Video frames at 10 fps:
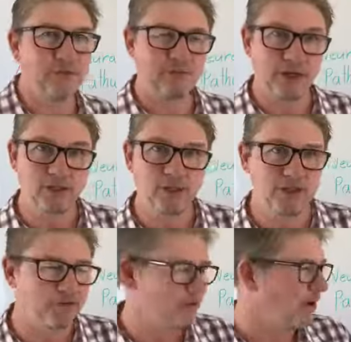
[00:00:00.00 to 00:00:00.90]

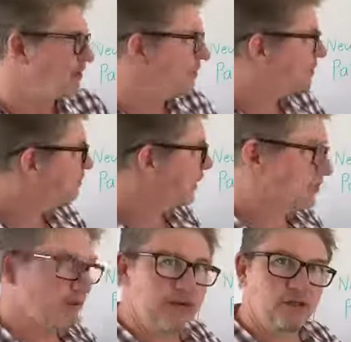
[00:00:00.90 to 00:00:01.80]
frustrated